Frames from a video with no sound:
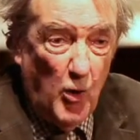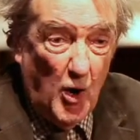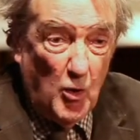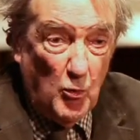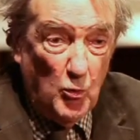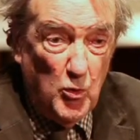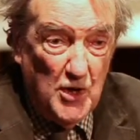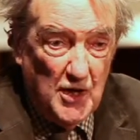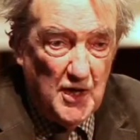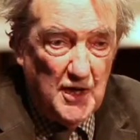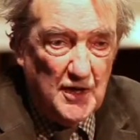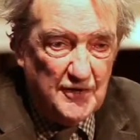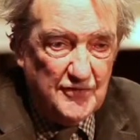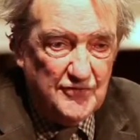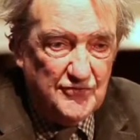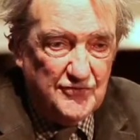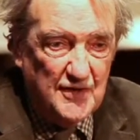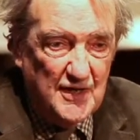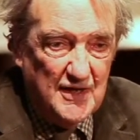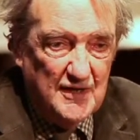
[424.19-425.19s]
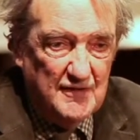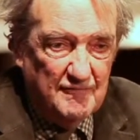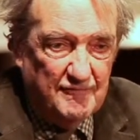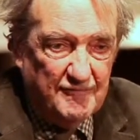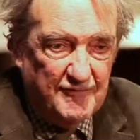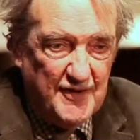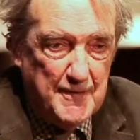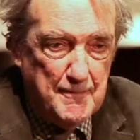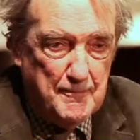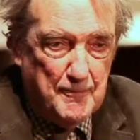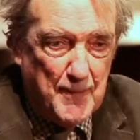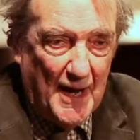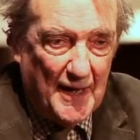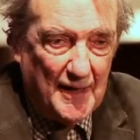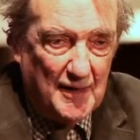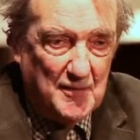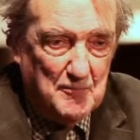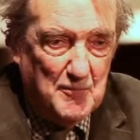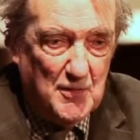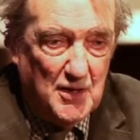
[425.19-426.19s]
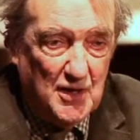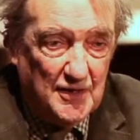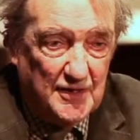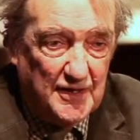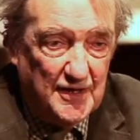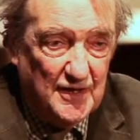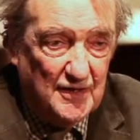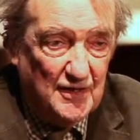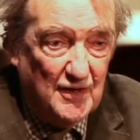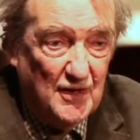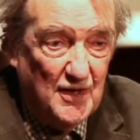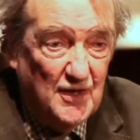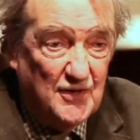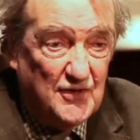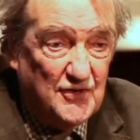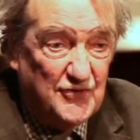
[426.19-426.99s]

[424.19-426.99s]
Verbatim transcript: what works in feedback and marking?